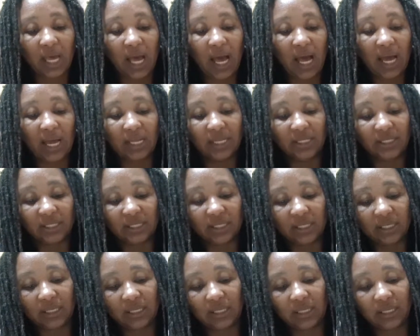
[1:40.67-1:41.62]
And
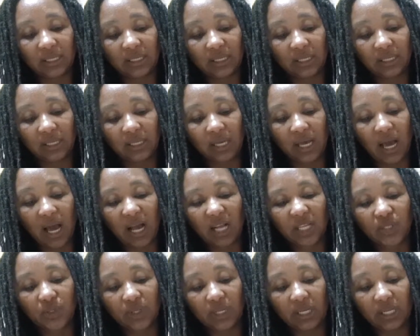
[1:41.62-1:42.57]

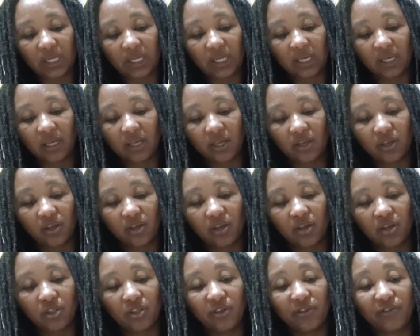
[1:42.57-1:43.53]
actually,
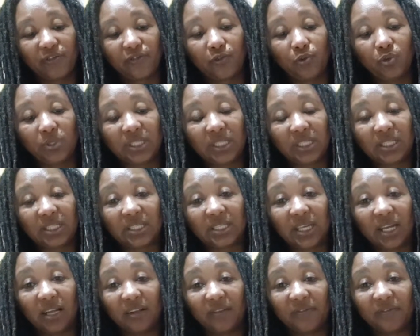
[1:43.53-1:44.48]
the fruit
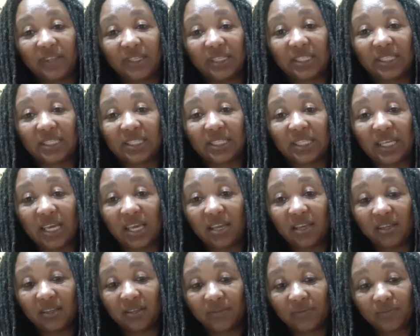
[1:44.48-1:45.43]
itself, the
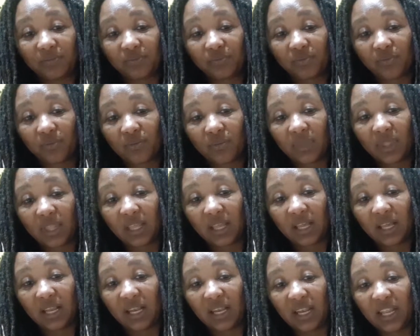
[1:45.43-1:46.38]
stain,
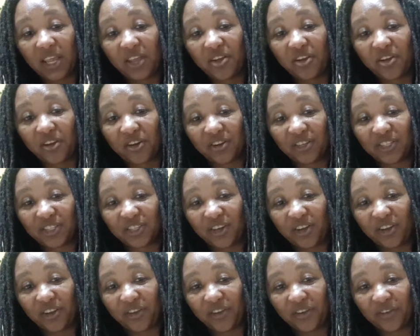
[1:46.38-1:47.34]
lingers
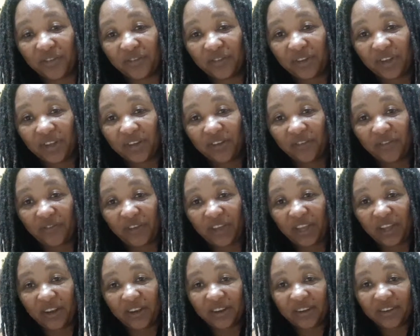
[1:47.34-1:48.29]
on your
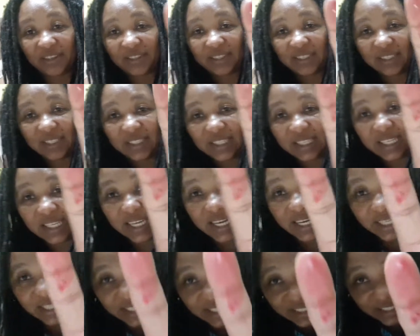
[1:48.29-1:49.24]
finger. See
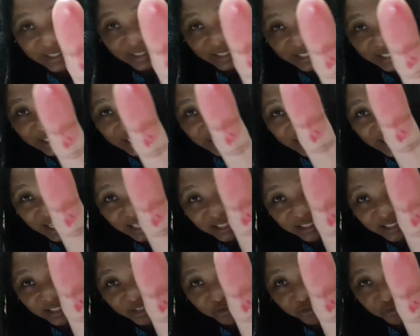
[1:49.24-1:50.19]
that? See that
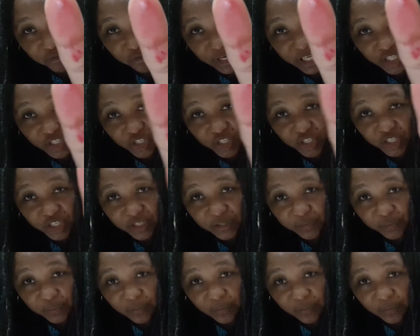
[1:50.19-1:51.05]
rich?